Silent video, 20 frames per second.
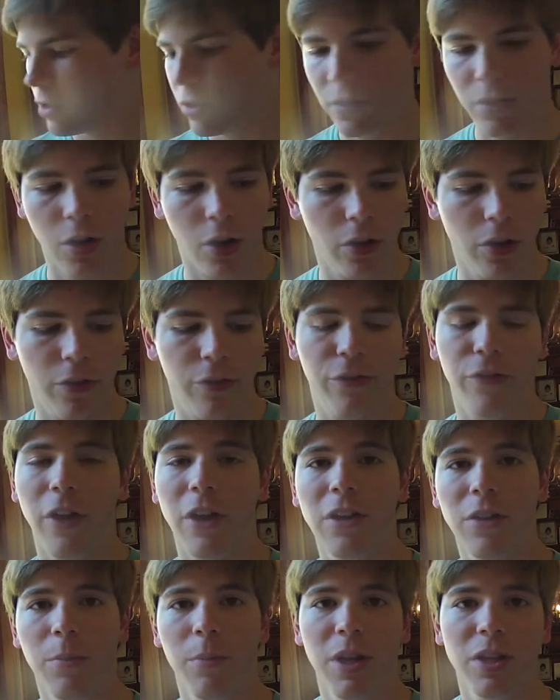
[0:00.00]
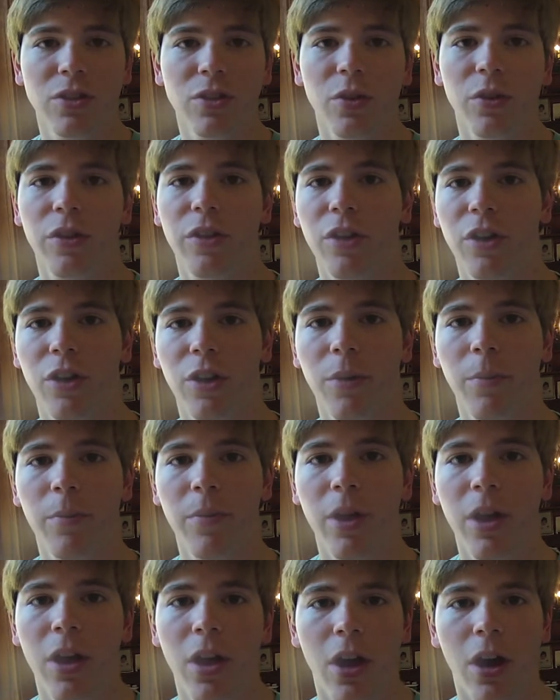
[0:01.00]
It's called the fundamental
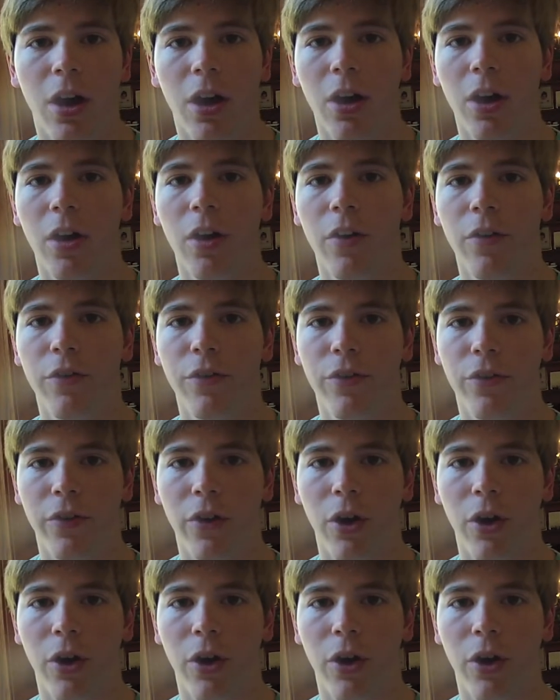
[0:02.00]
theorem of